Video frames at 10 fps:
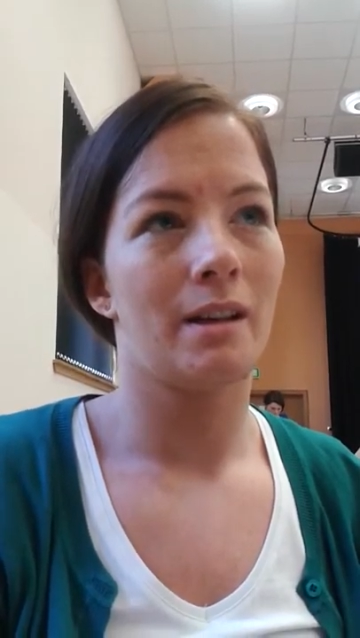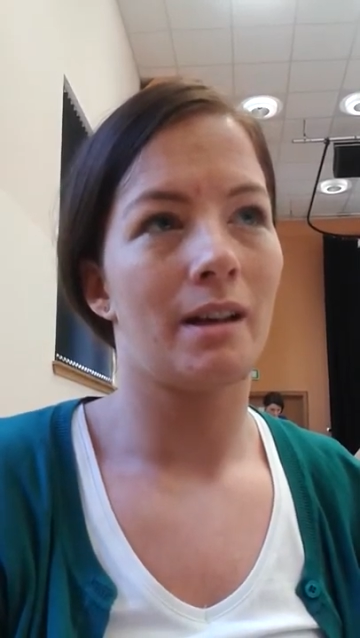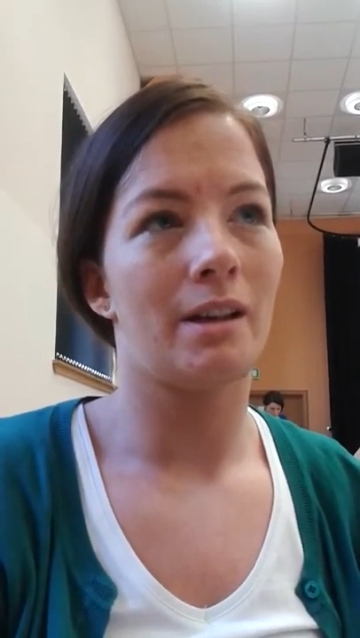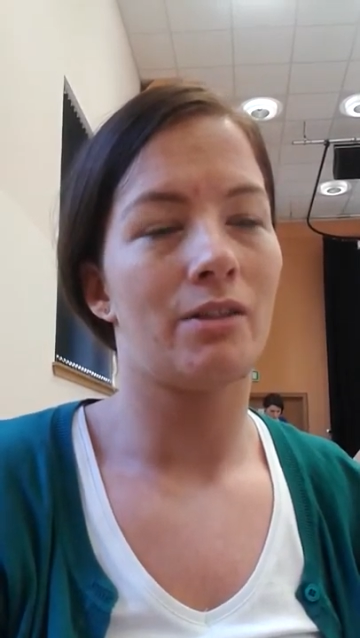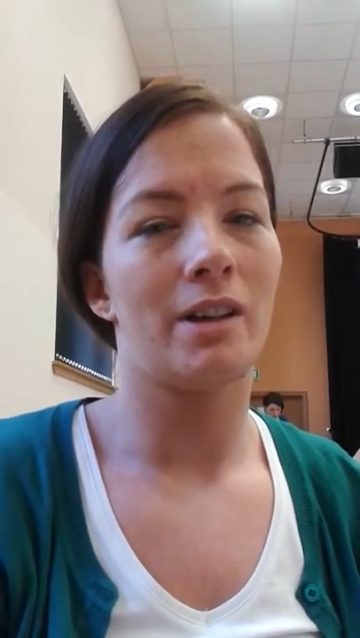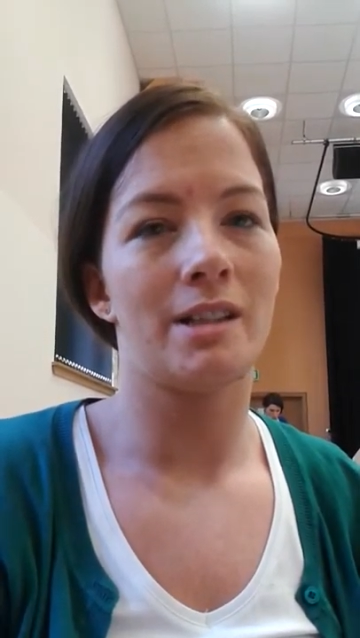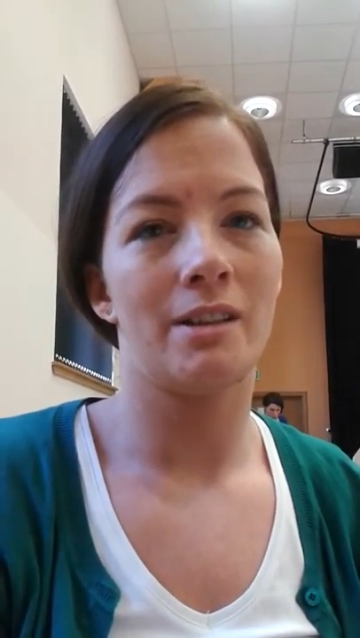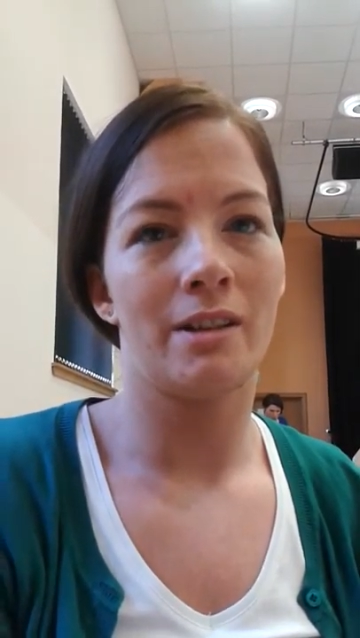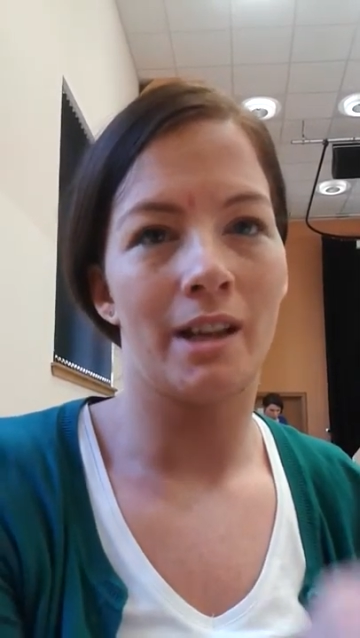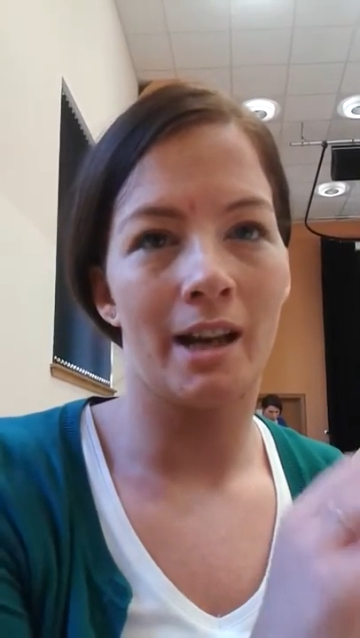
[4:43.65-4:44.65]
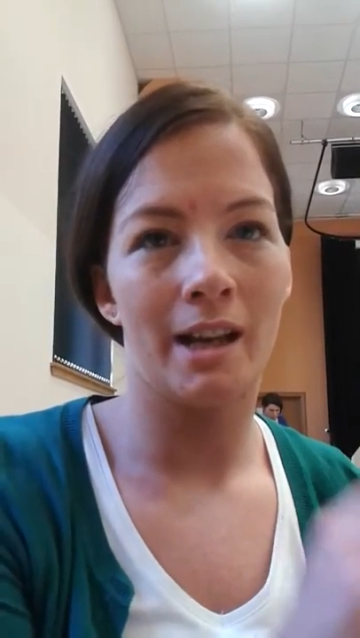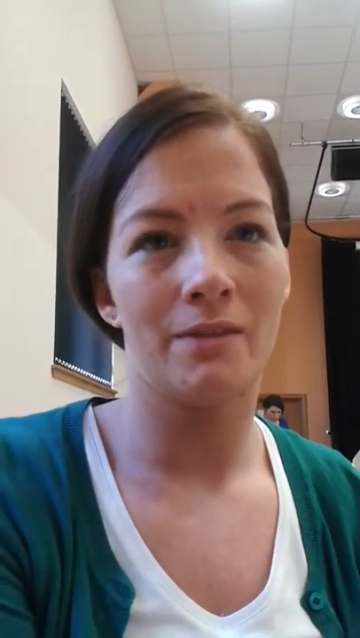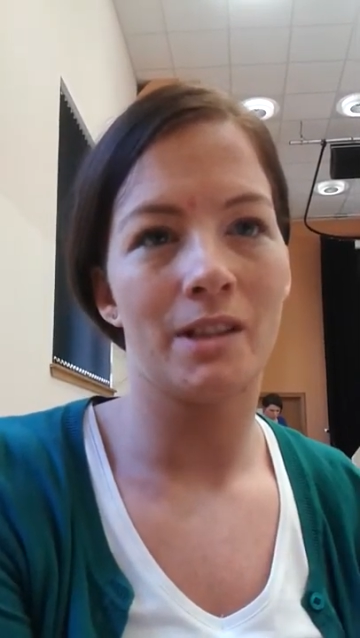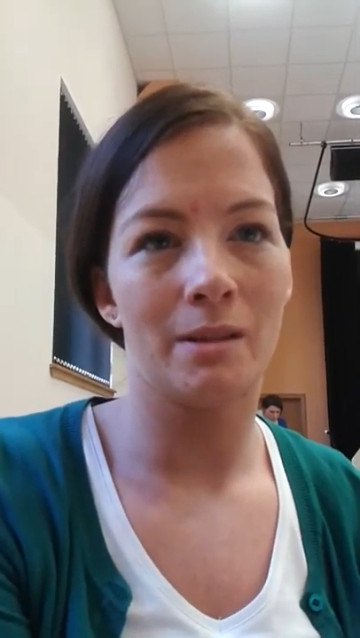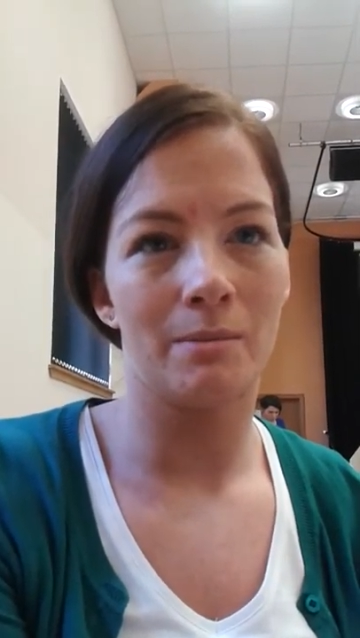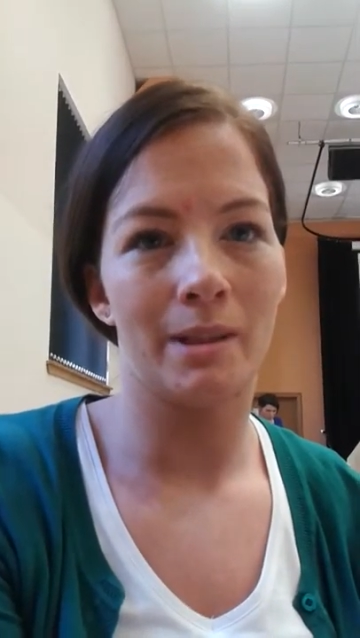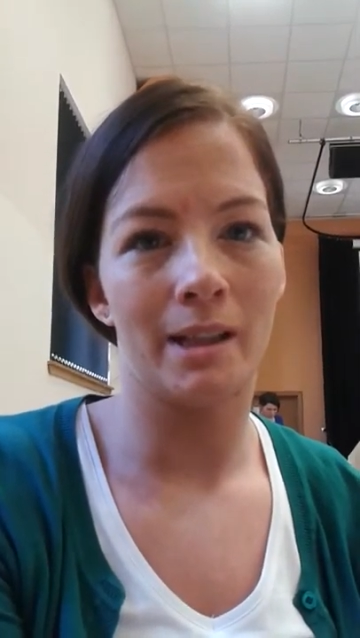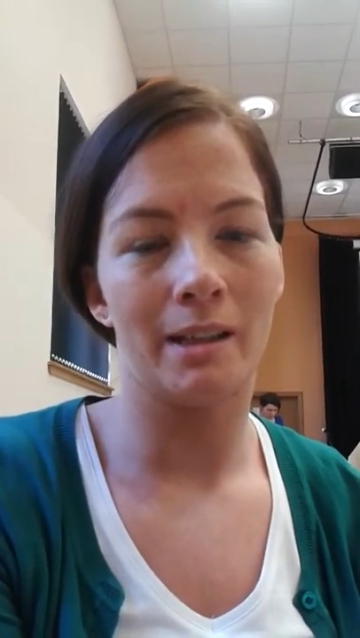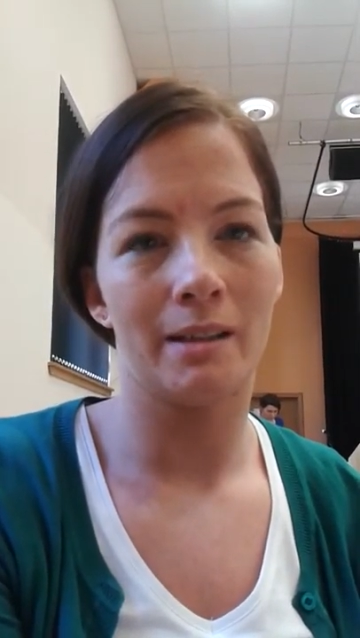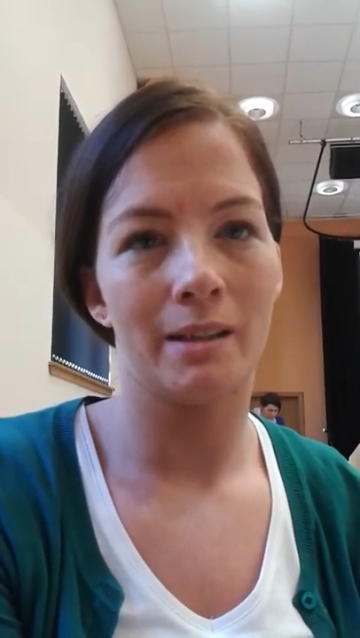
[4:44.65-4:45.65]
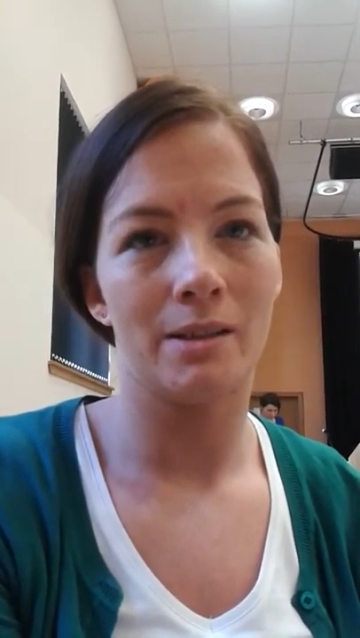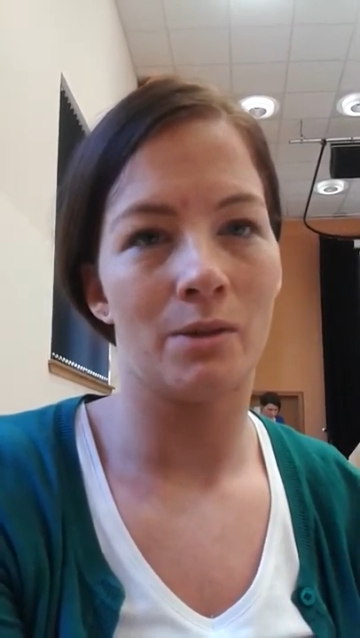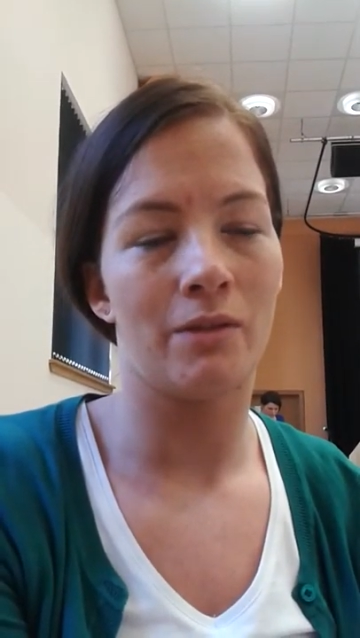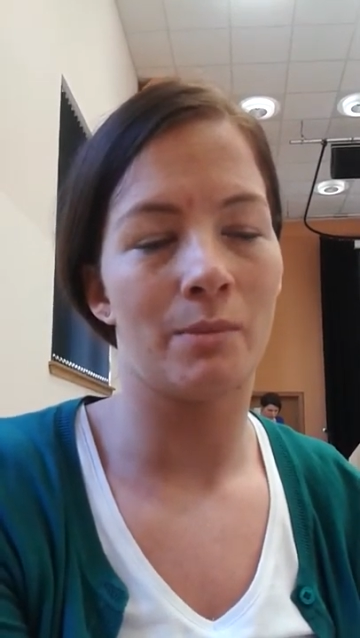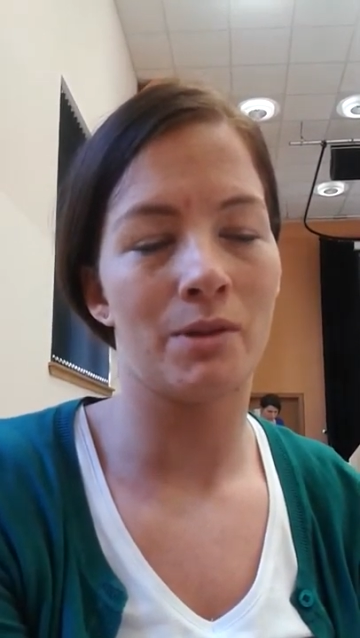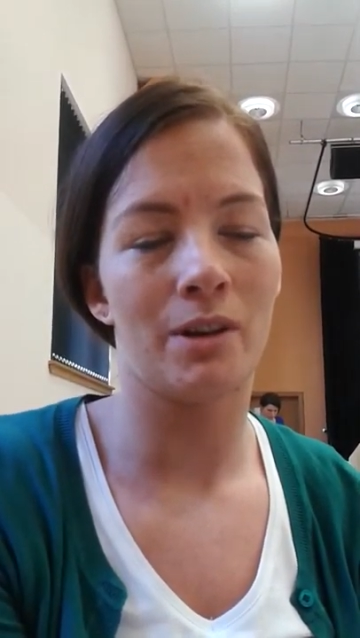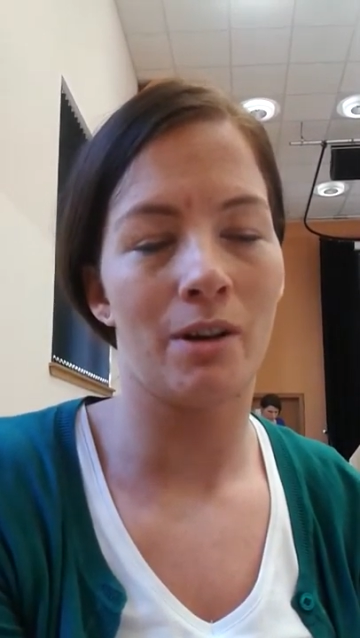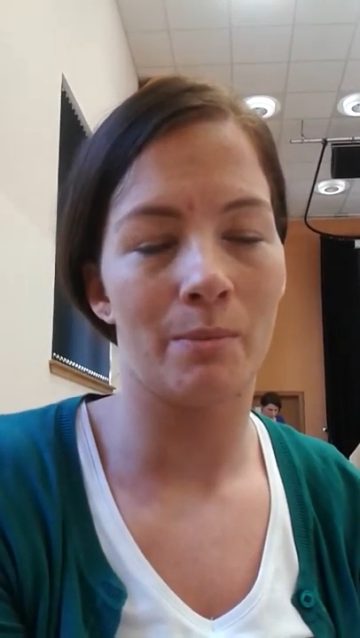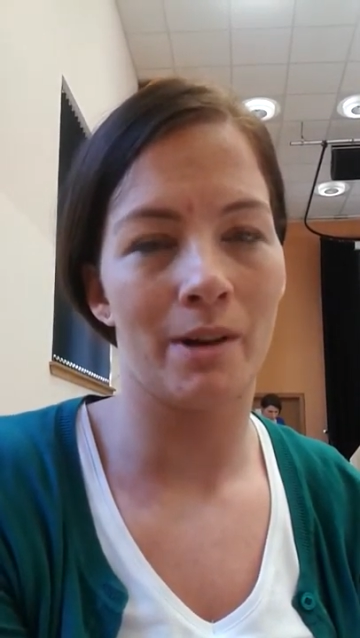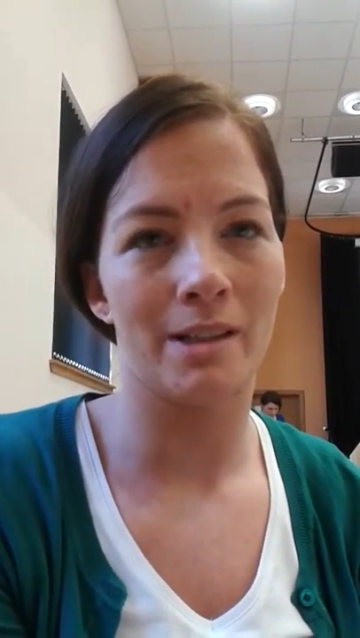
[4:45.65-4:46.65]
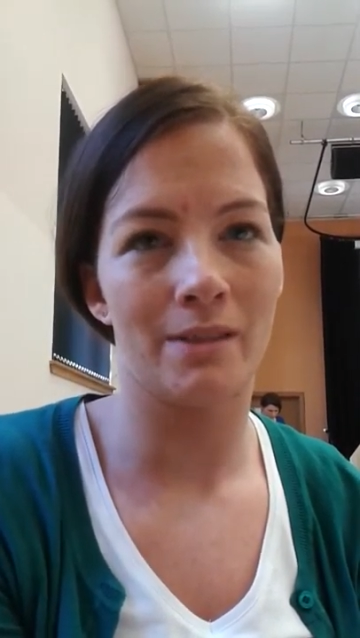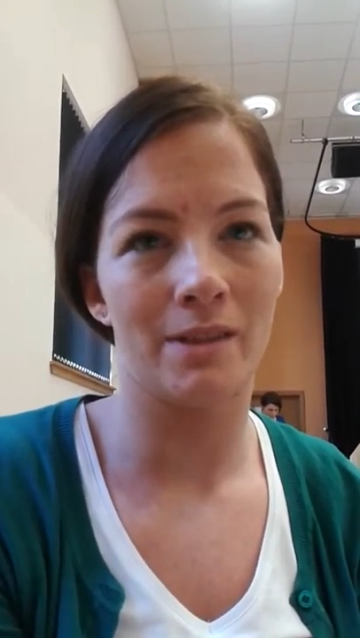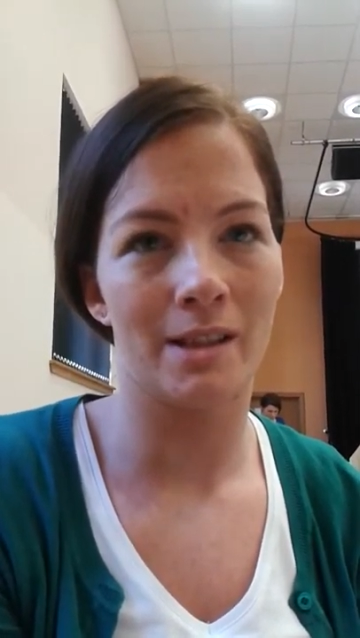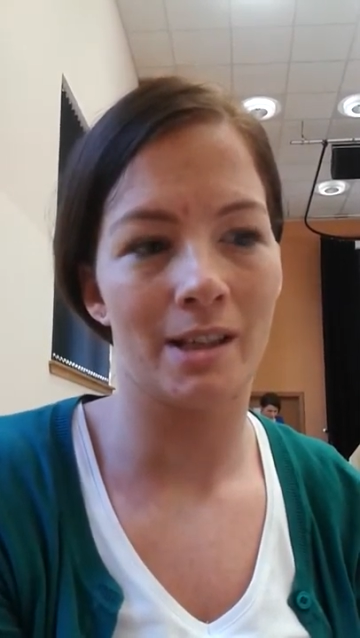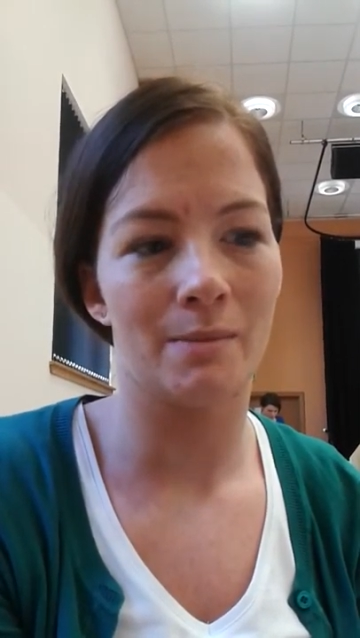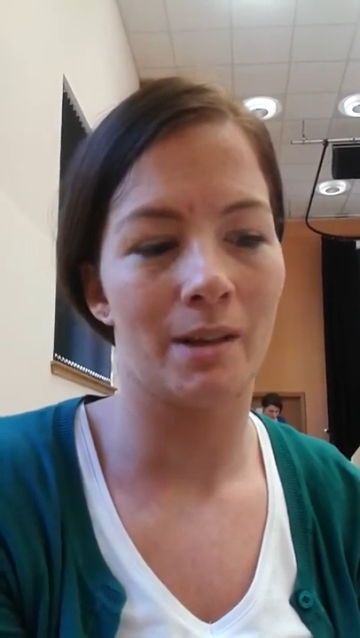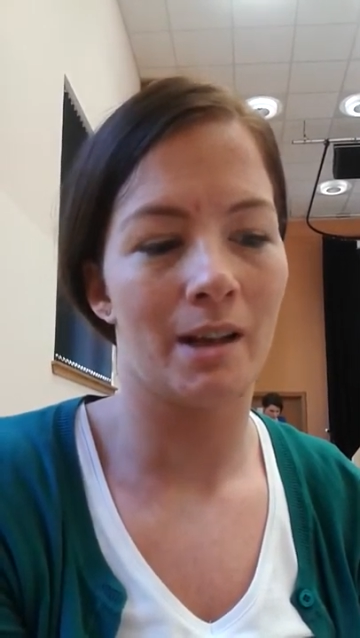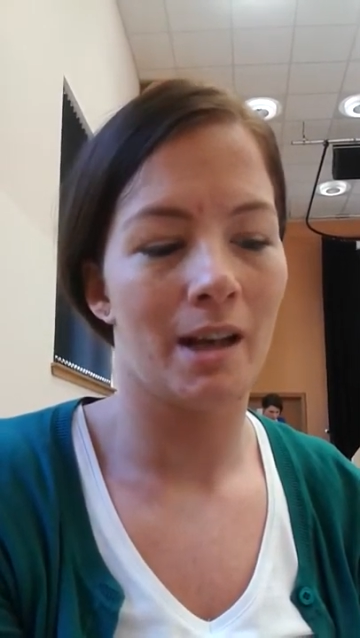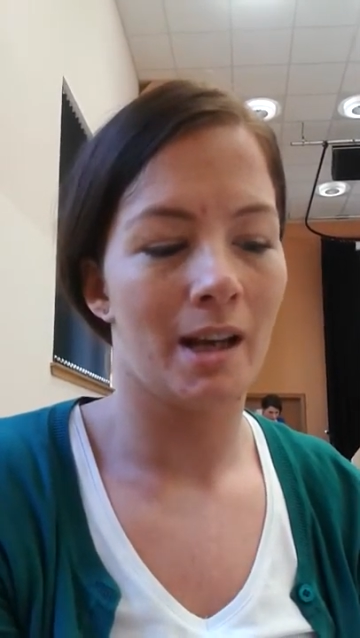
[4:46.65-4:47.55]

kind of criteria that I have to complete. So if I'm doing a comprehensive assessment,